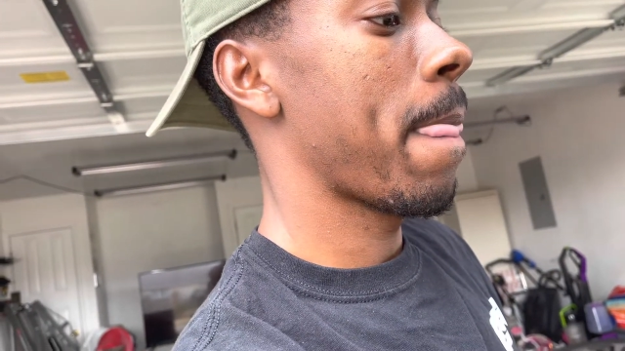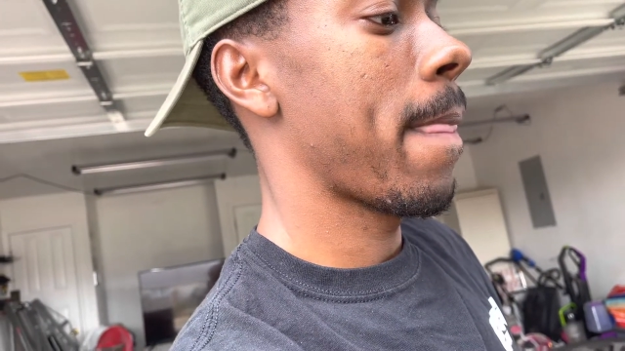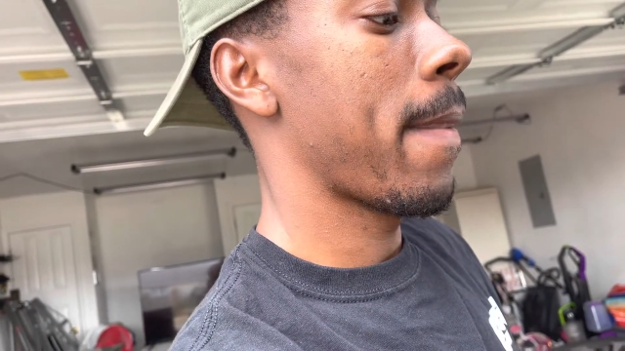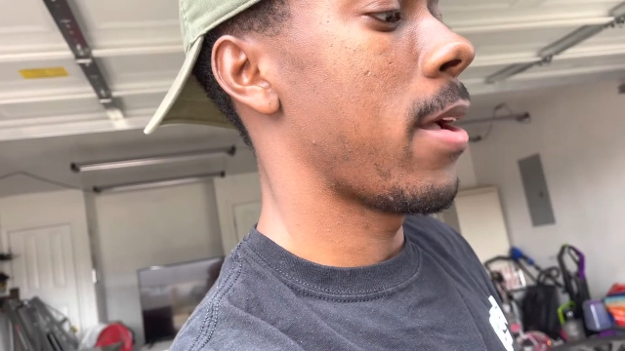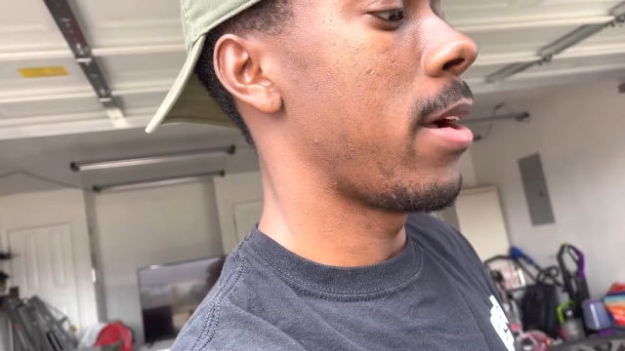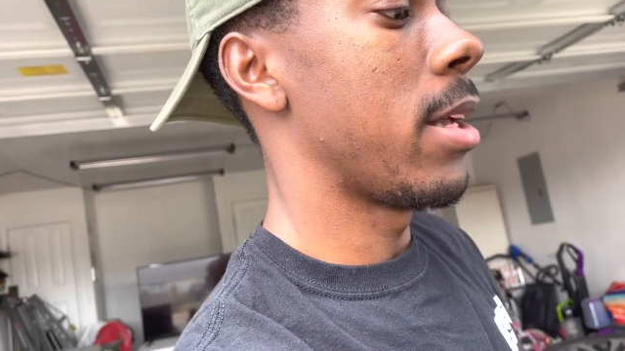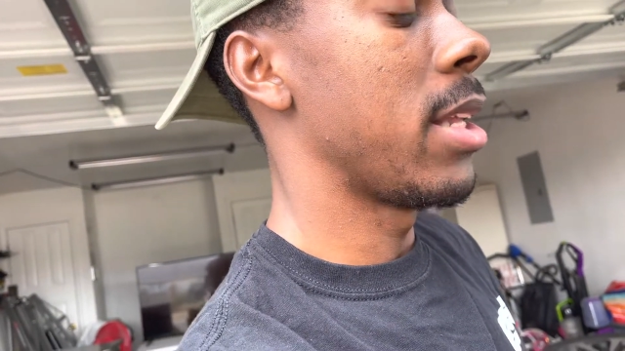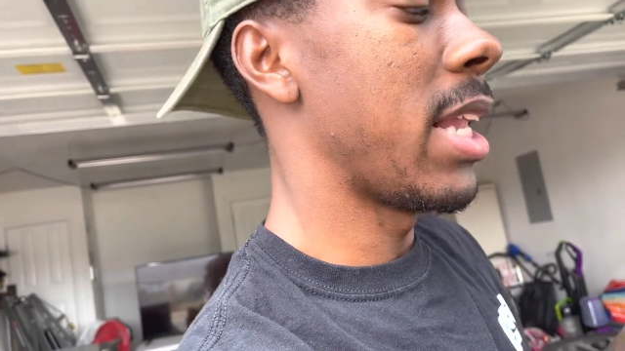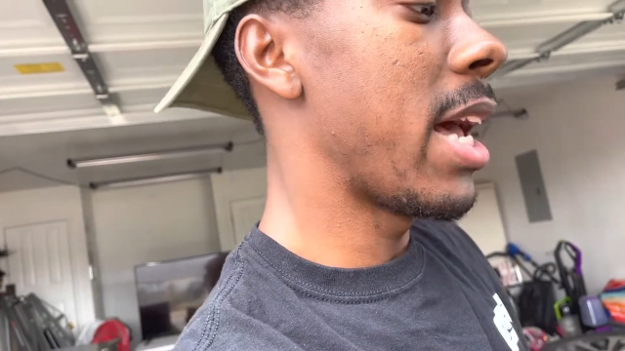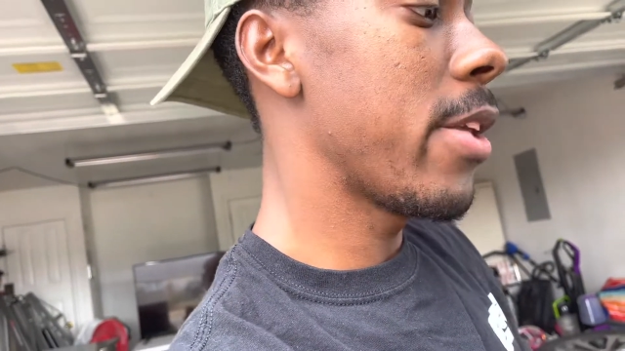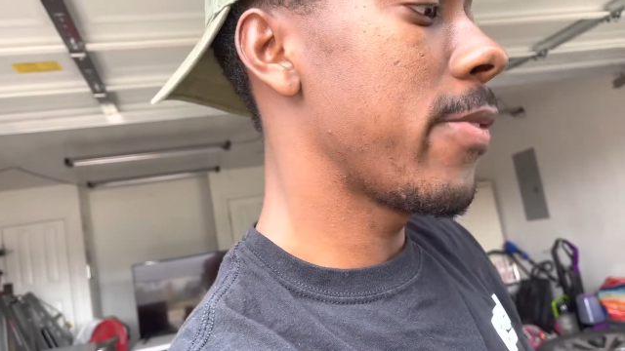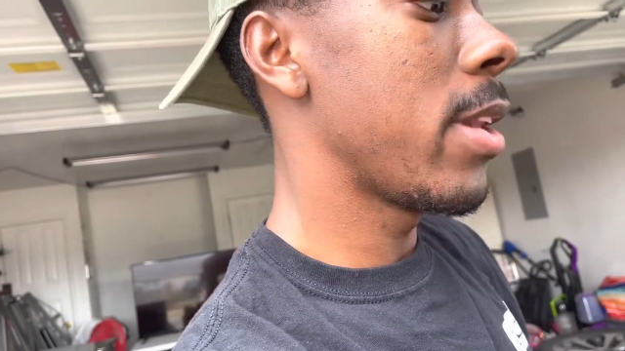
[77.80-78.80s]
the
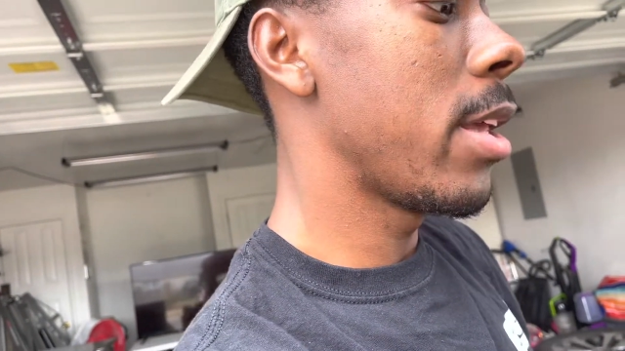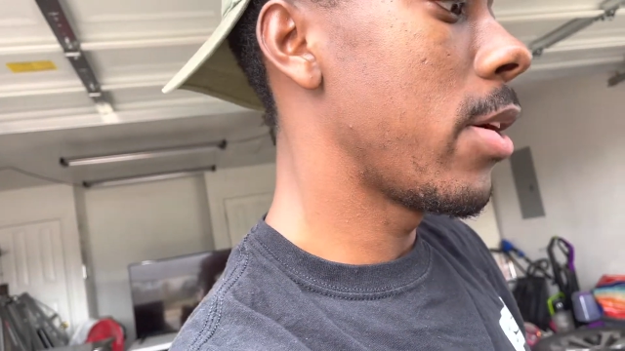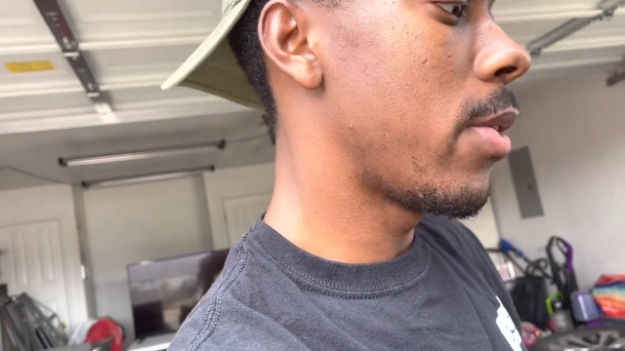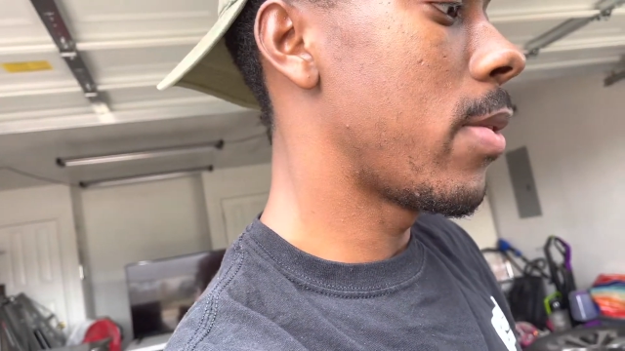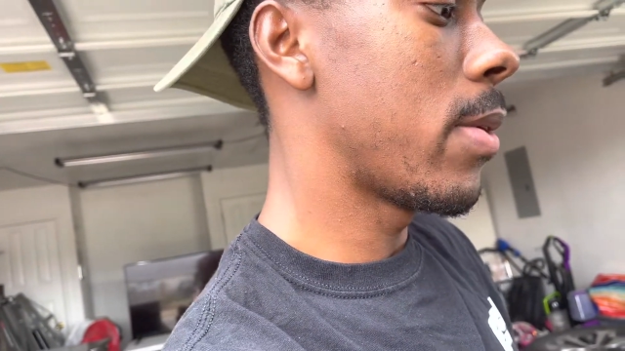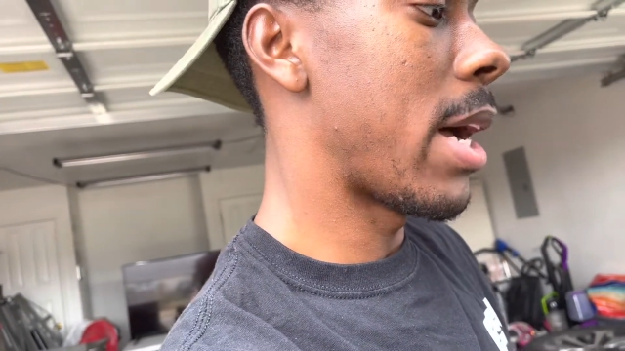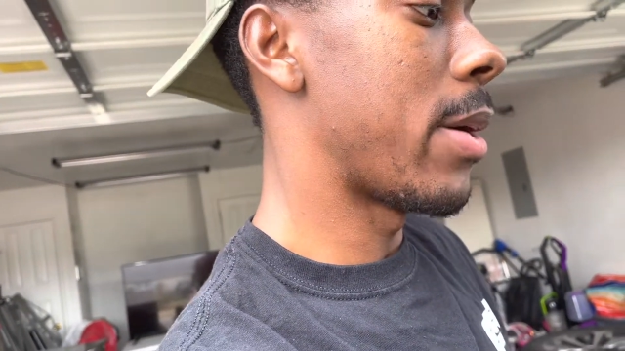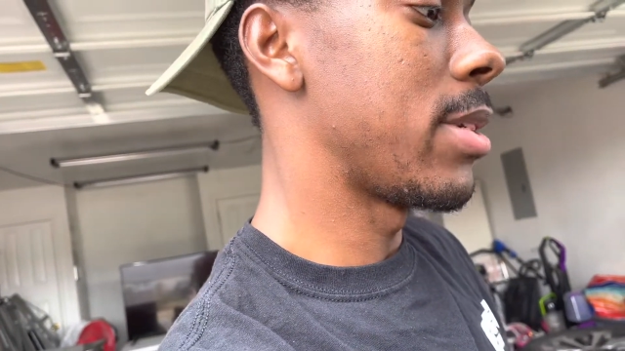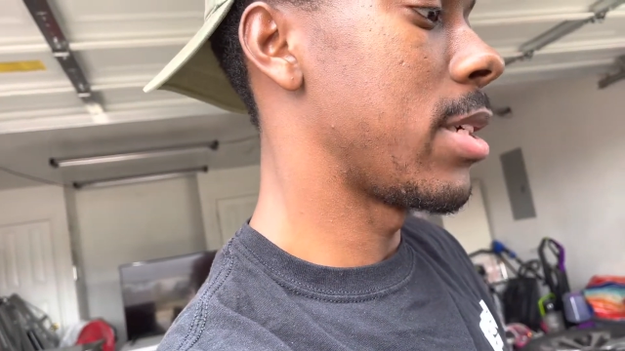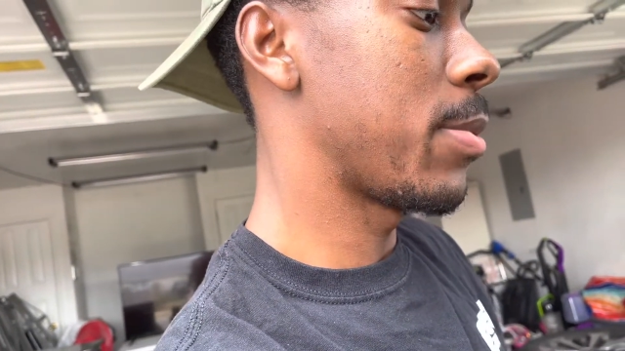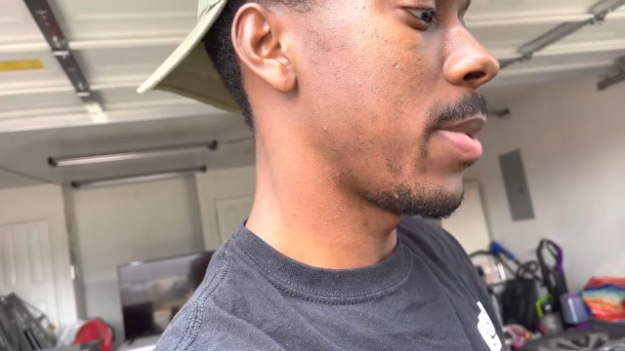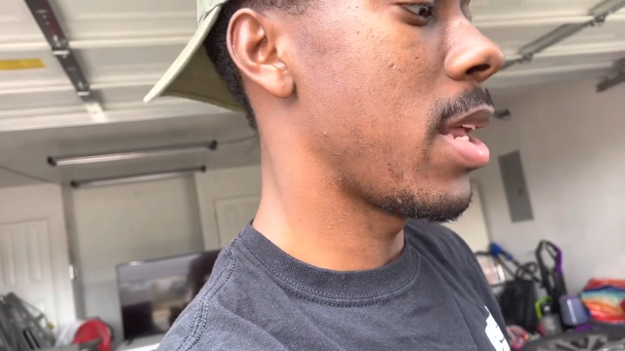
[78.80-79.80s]
last video I was
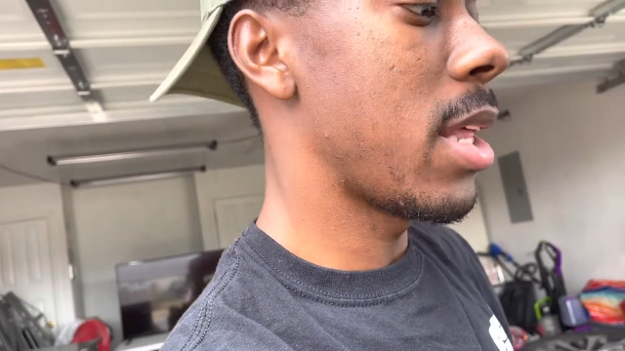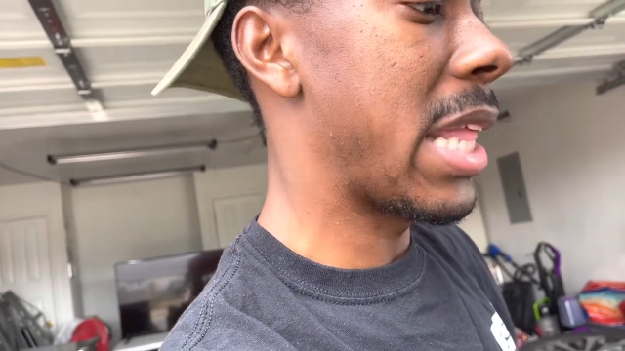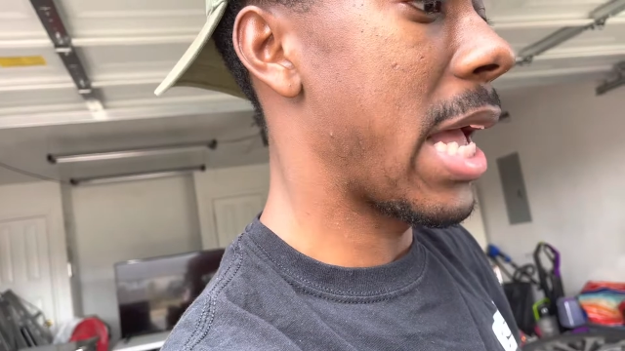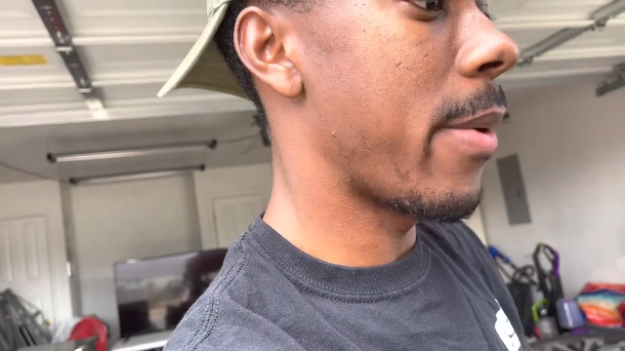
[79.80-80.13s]
explaining how